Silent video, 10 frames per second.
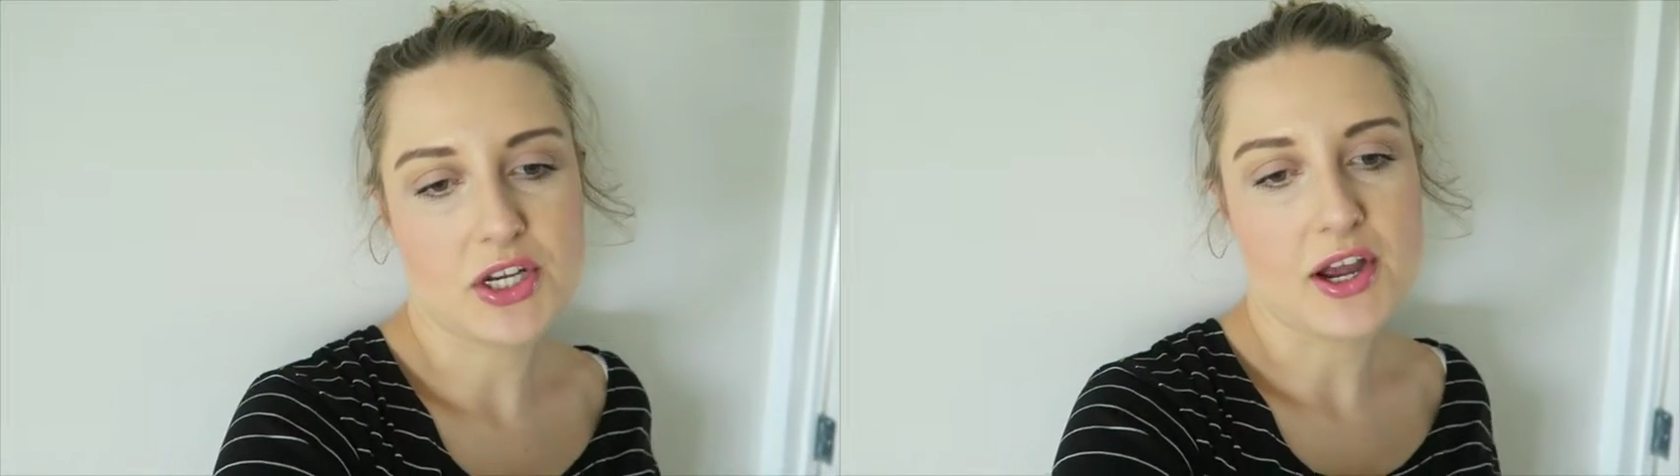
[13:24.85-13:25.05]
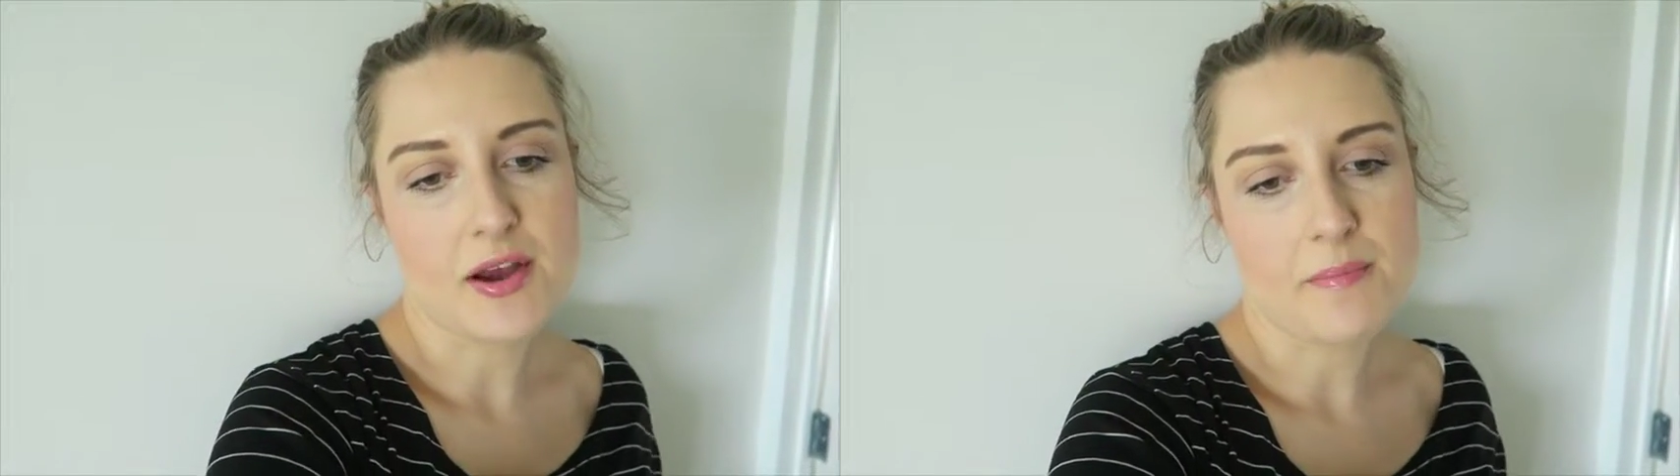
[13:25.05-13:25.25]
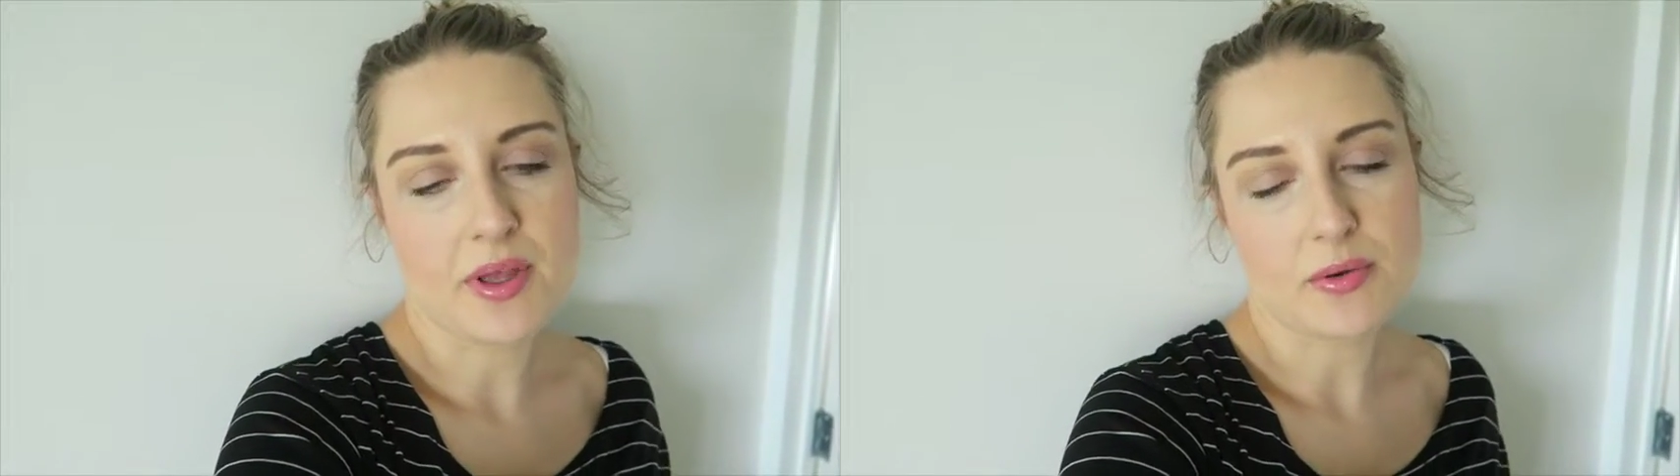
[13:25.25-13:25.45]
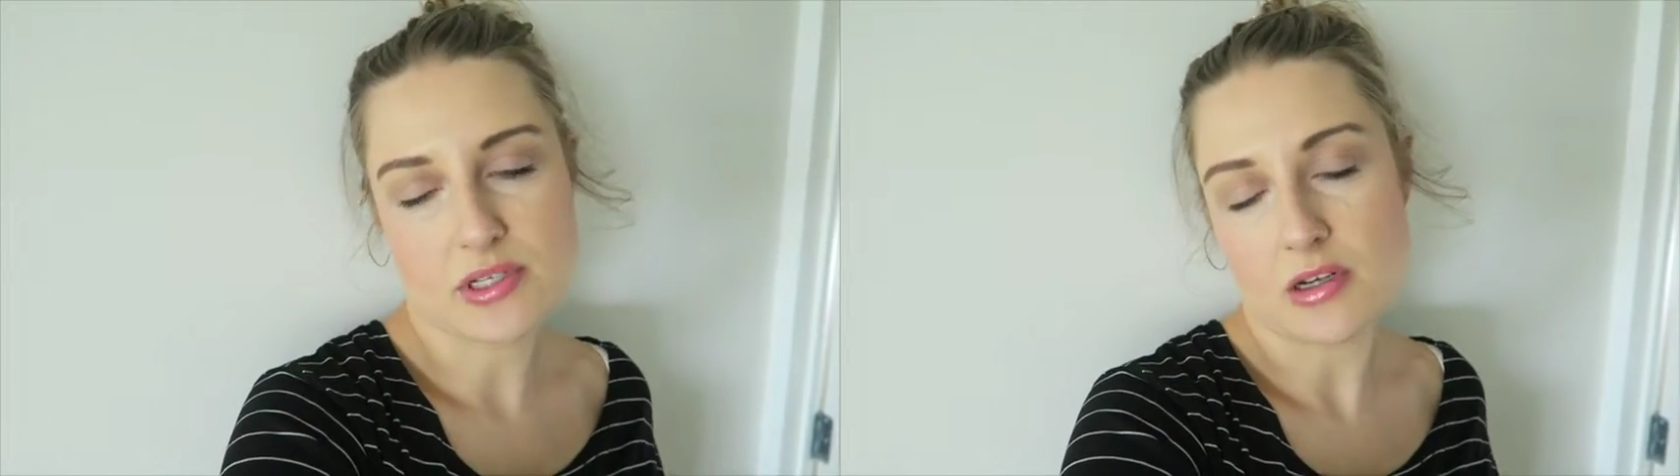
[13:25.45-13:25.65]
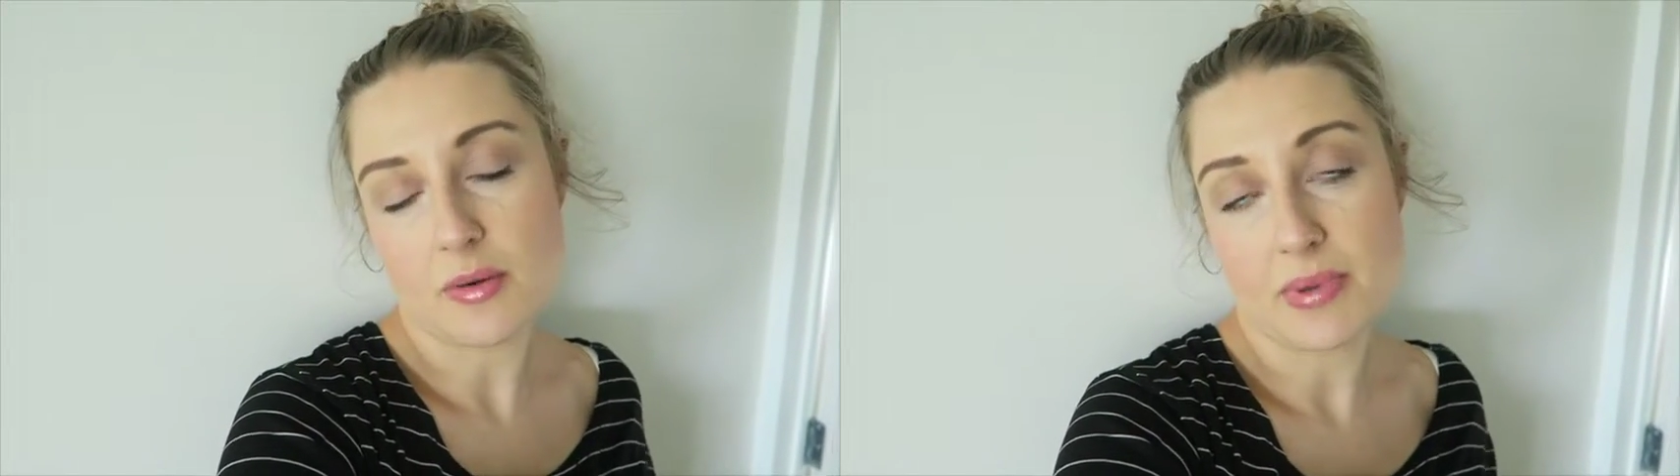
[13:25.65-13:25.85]
It
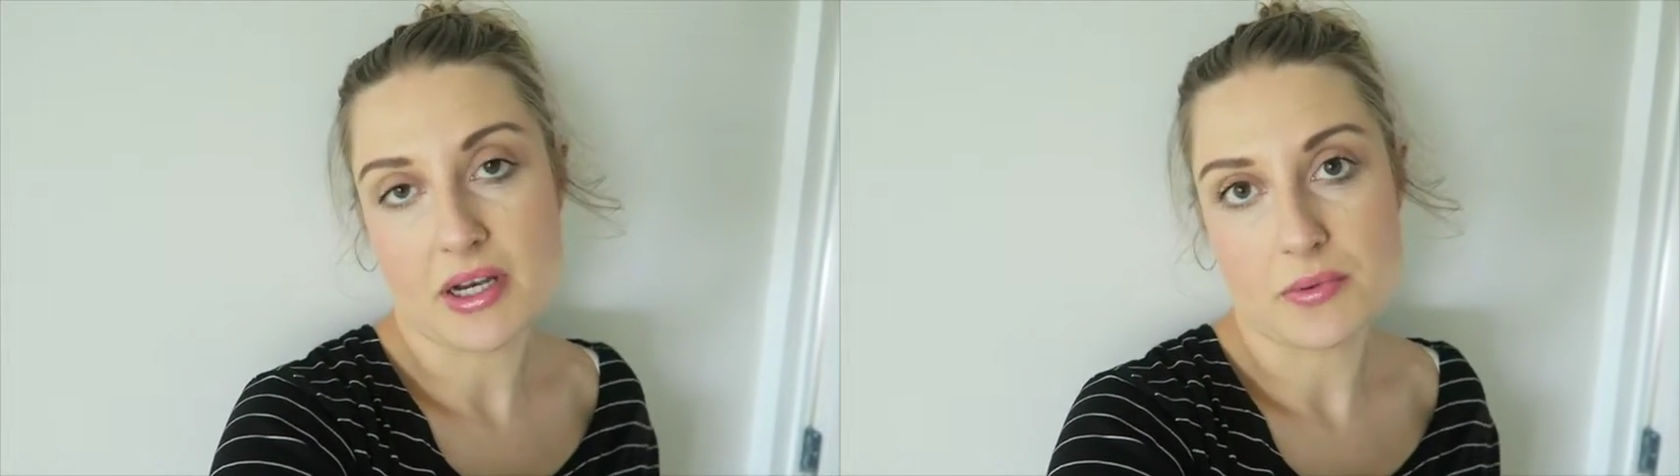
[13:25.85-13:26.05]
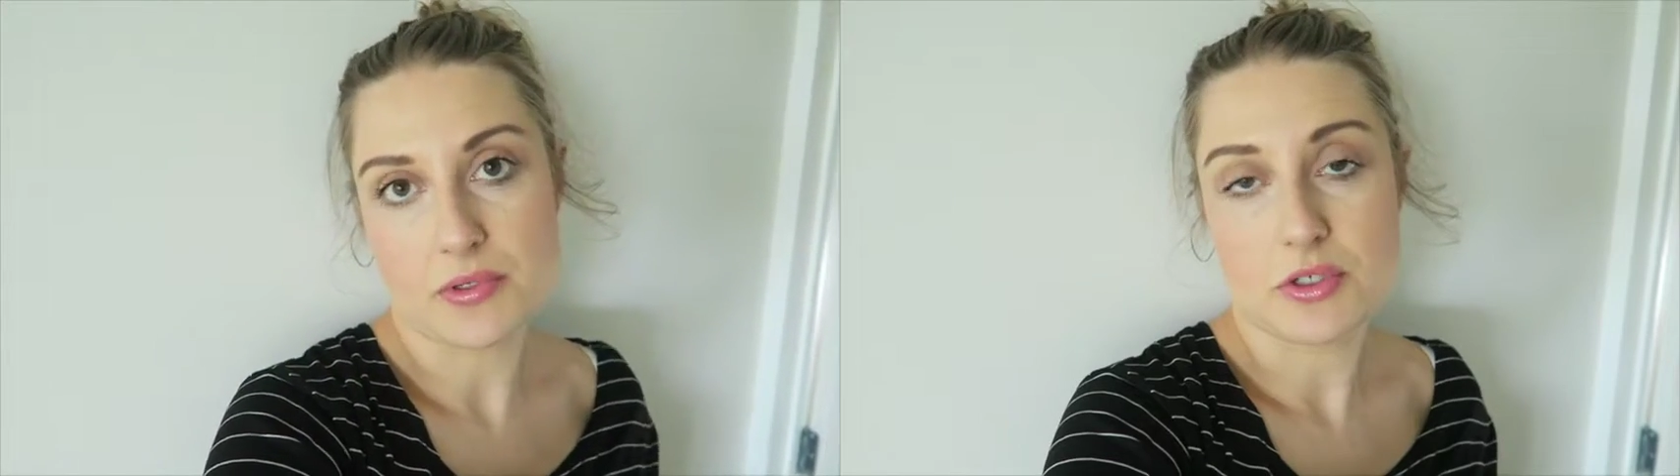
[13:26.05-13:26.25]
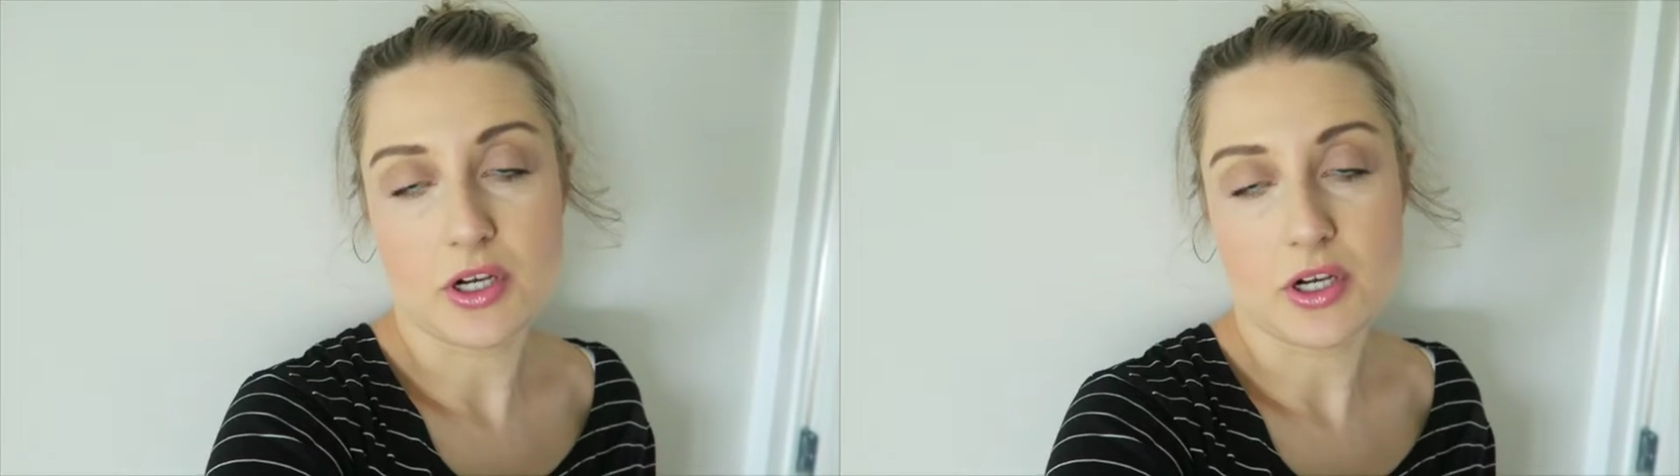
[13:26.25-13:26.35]
was a lot better once we